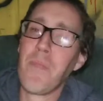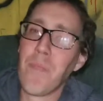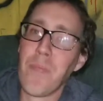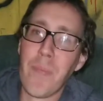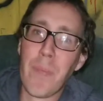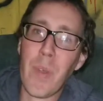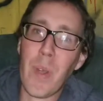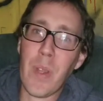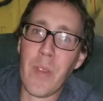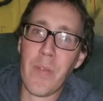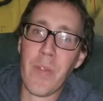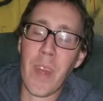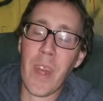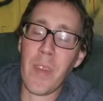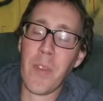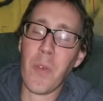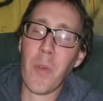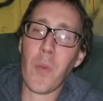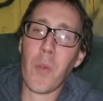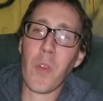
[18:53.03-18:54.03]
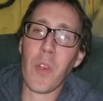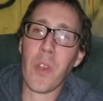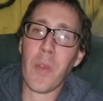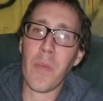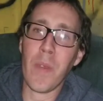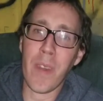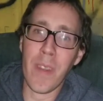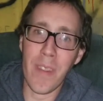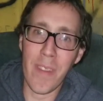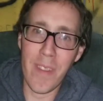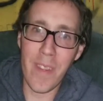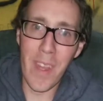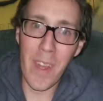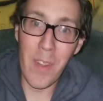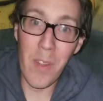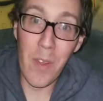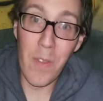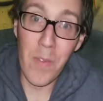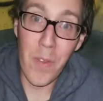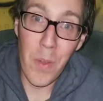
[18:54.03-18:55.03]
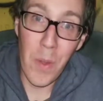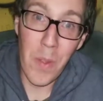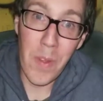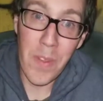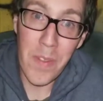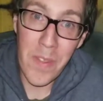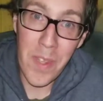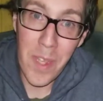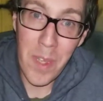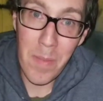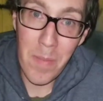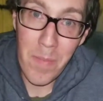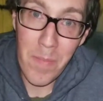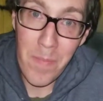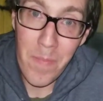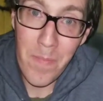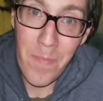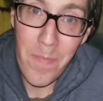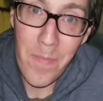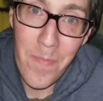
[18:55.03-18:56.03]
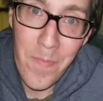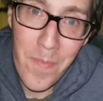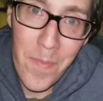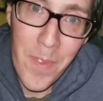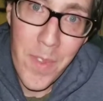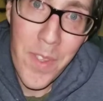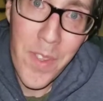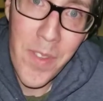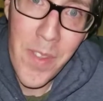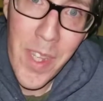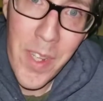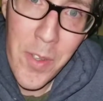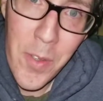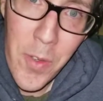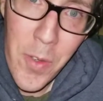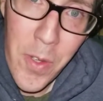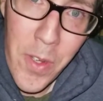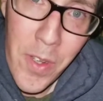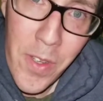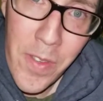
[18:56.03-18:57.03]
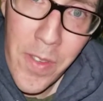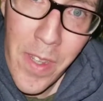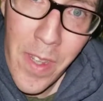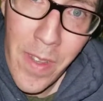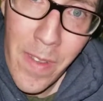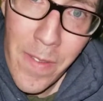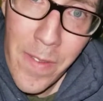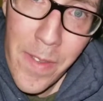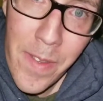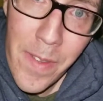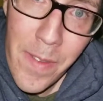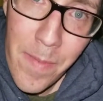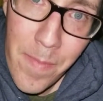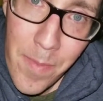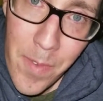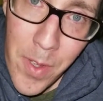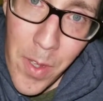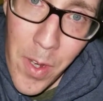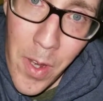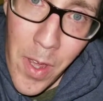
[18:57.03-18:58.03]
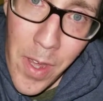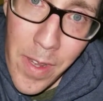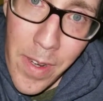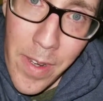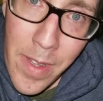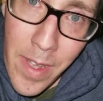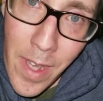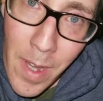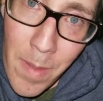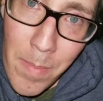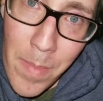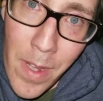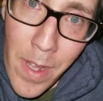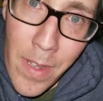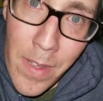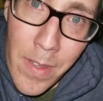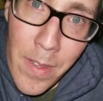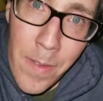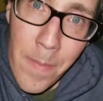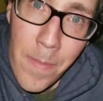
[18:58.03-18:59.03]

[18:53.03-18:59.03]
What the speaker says: But if not, don't worry about it. I love you all the same. Stay true to yourselves. Good night and God bless.